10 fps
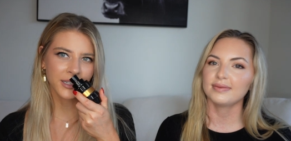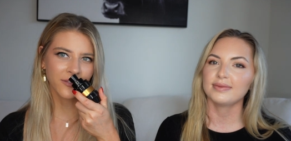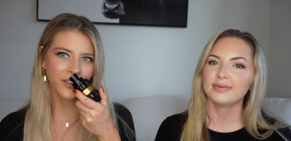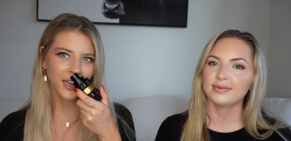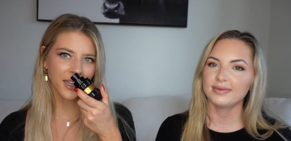Speaker 1: and
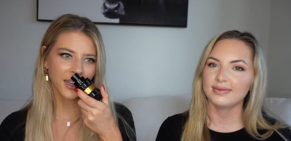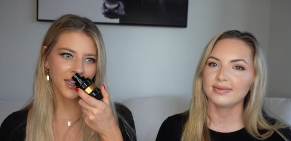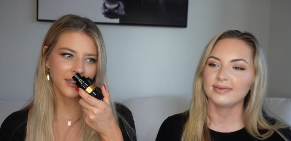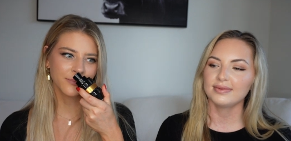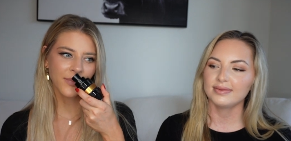the
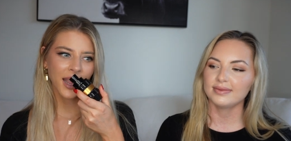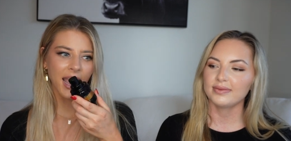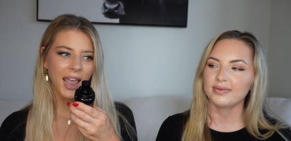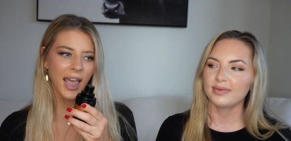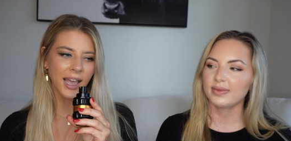vanilla
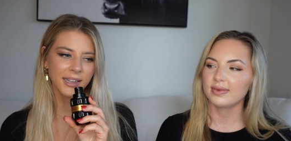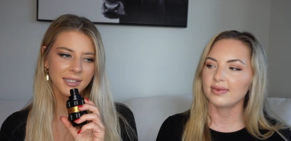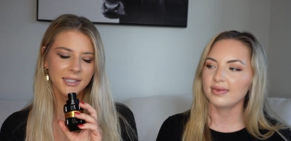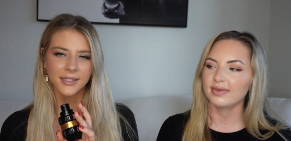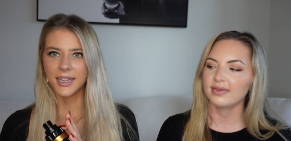
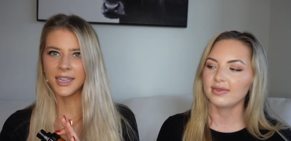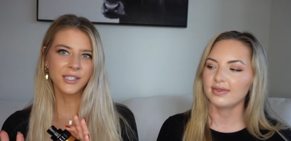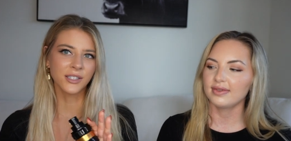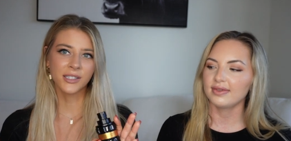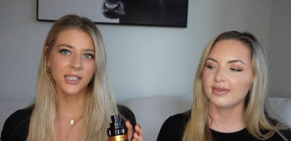and
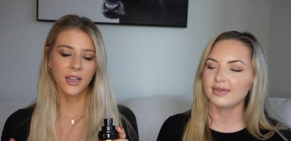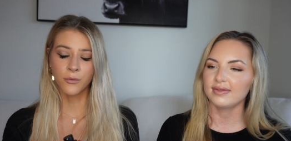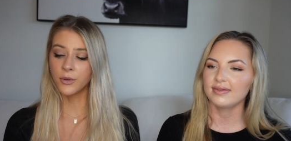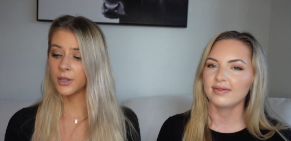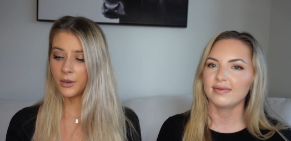it's just a
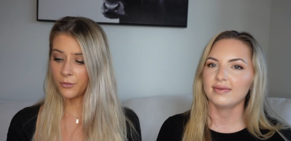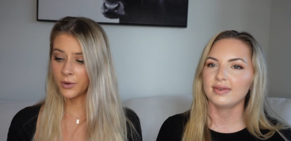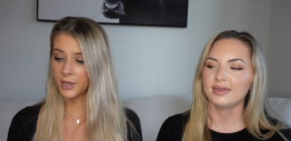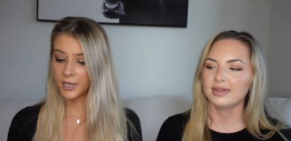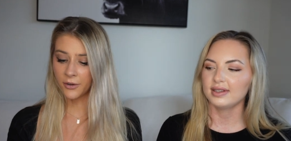really,
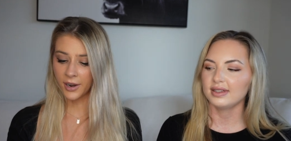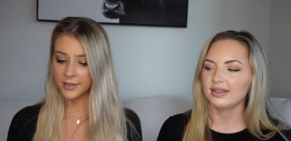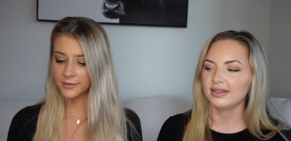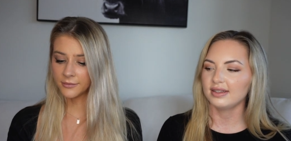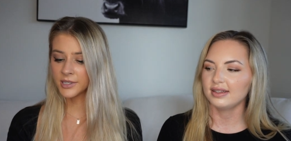really
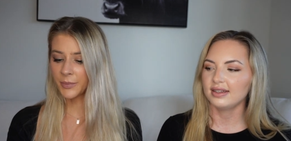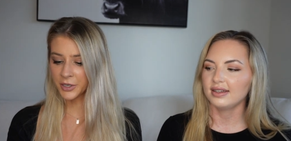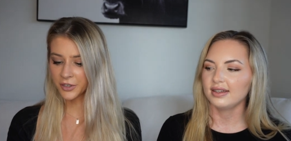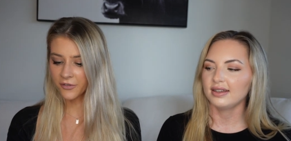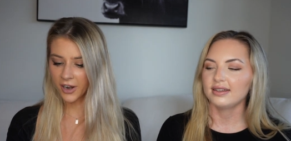great
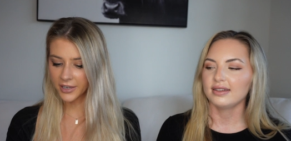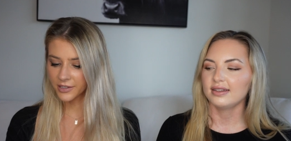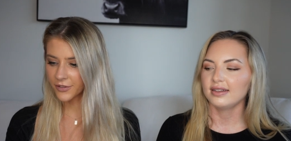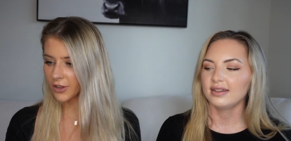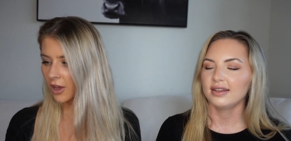special
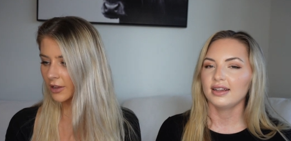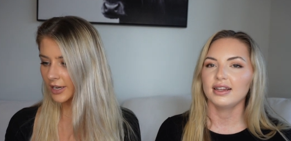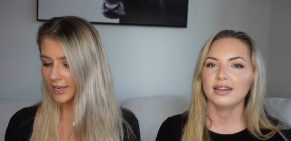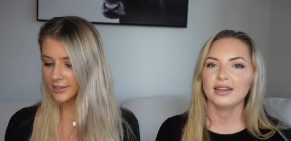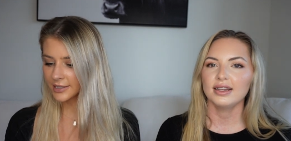fragrance for the
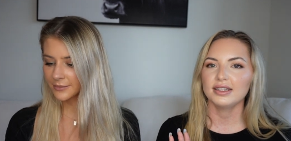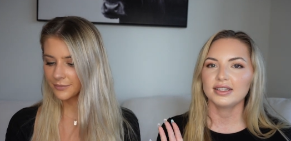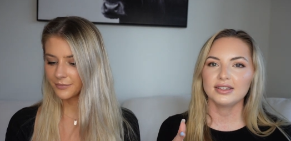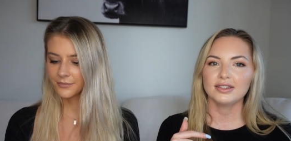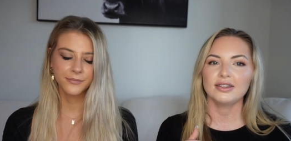holidays.
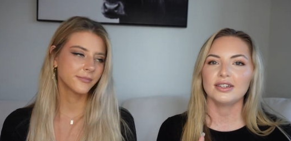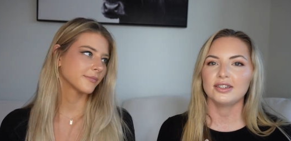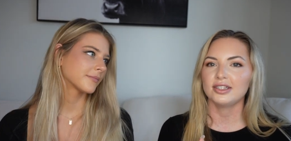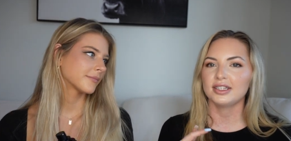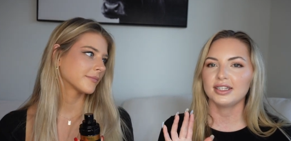
Speaker 2: It's
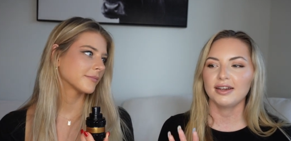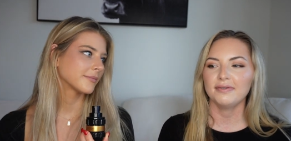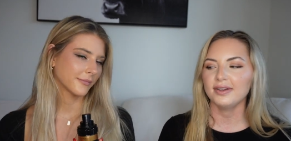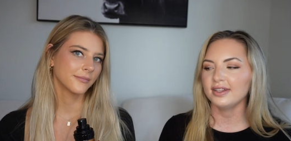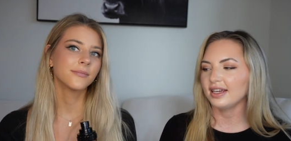delicious. I
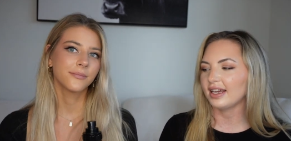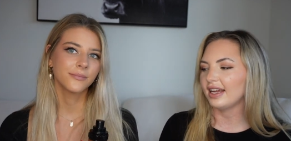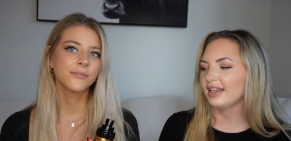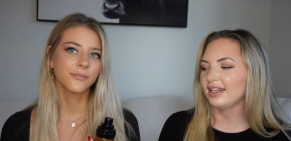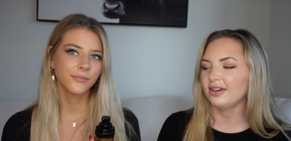feel like
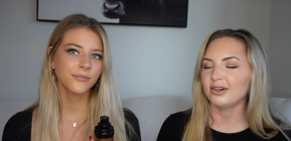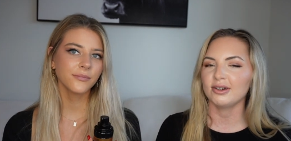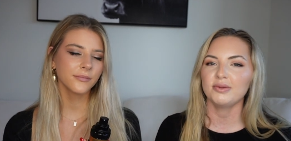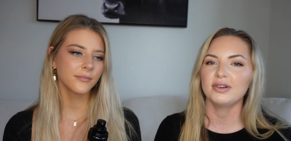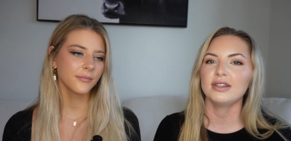any
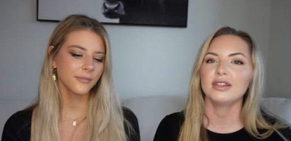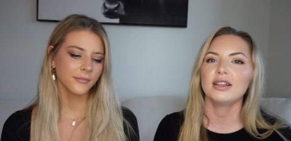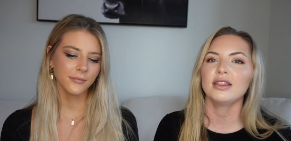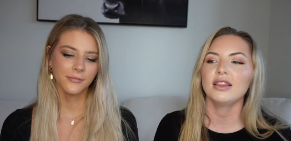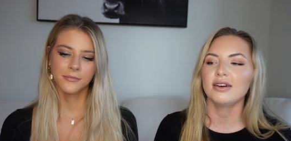girl would
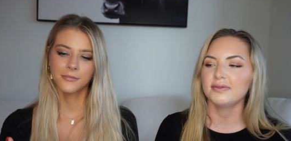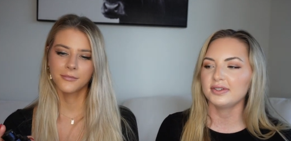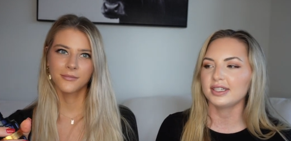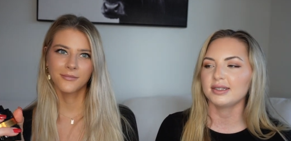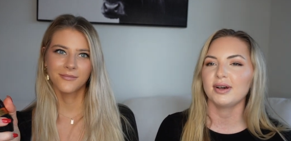love
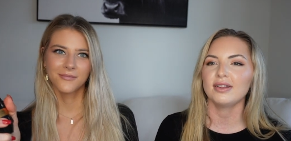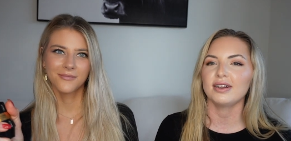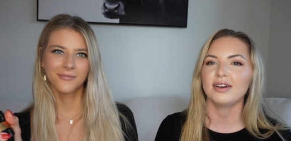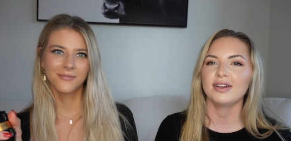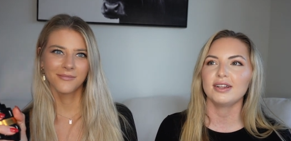to smell
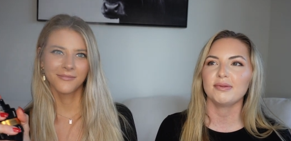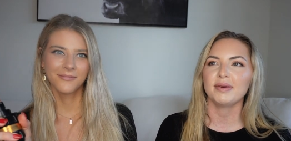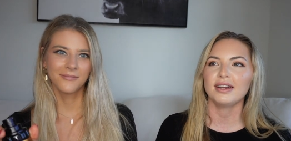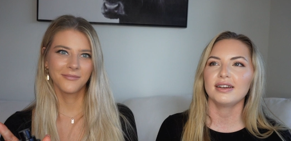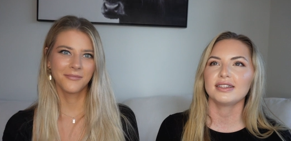that on their
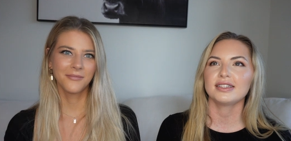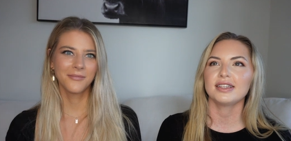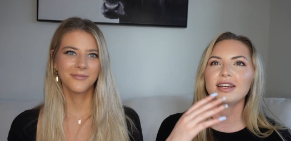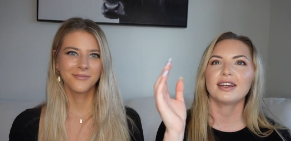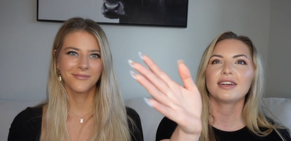man. It's
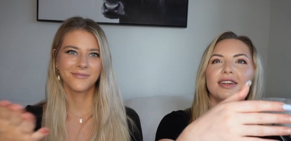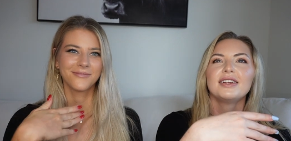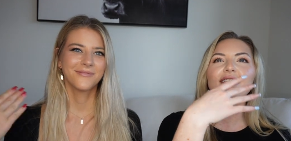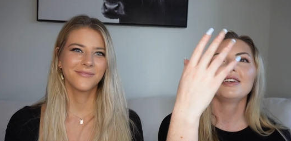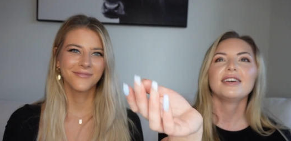like,
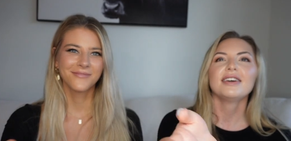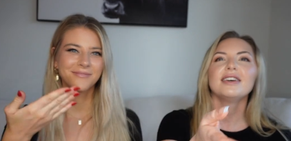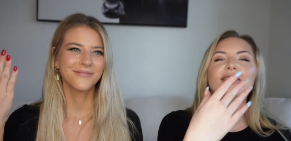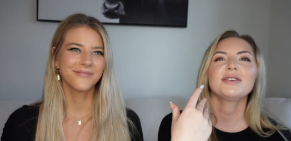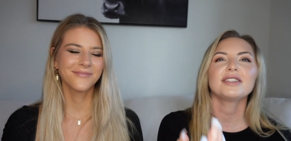oh,